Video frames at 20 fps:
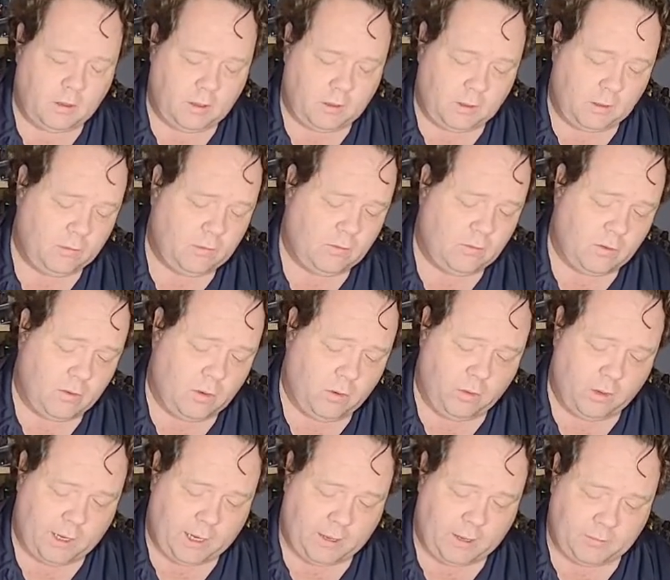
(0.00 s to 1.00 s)
This is an
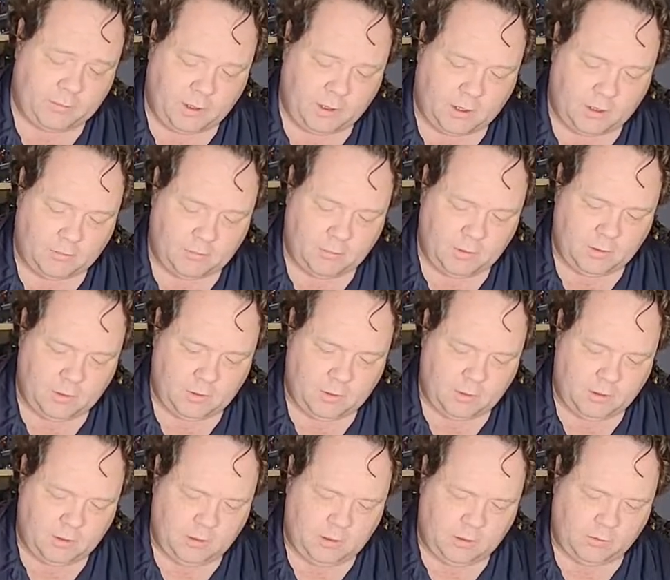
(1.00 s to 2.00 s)
old laptop.
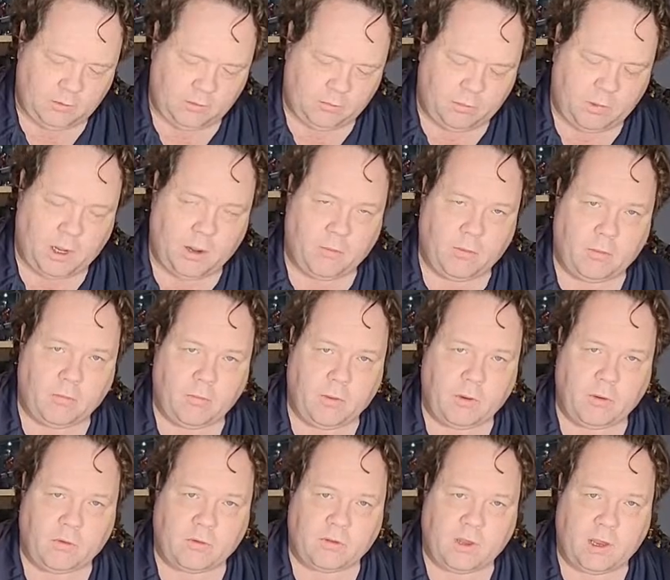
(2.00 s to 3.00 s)
This was bought when
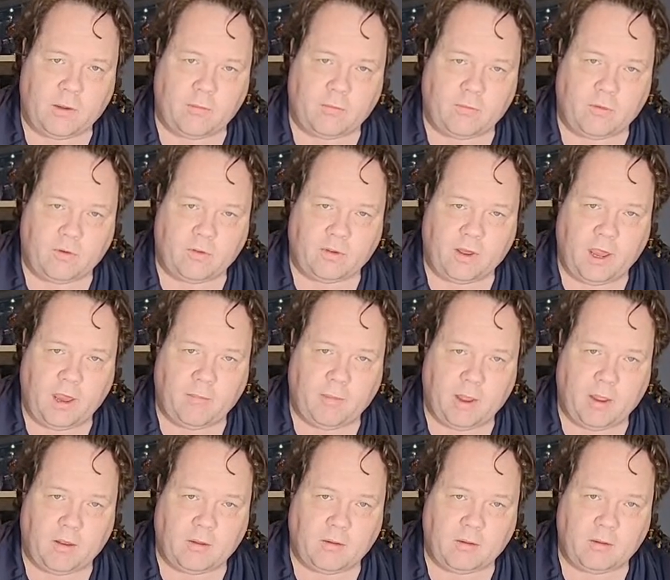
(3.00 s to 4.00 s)
Windows 8 first came
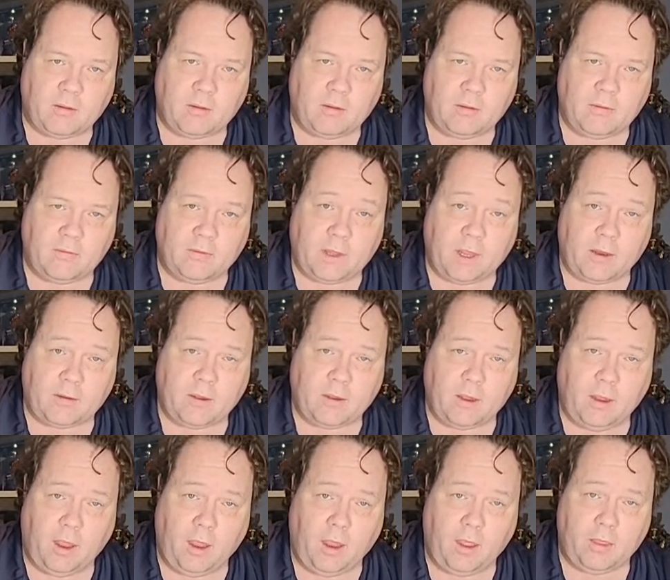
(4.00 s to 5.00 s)
out. They'll
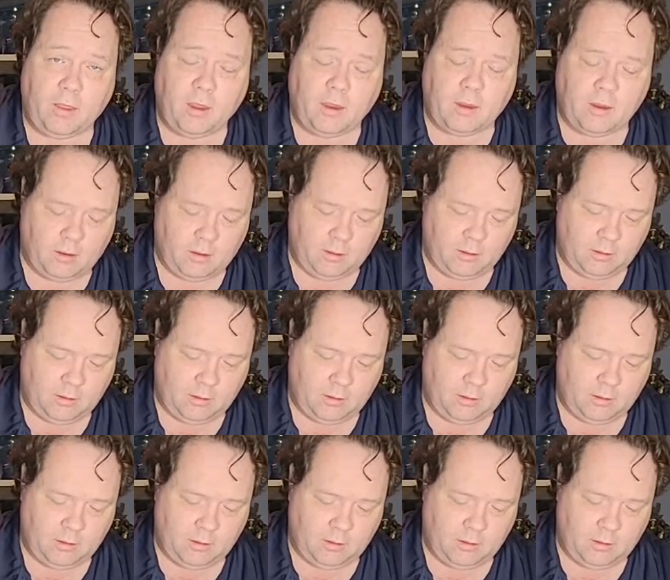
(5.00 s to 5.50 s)
take anything.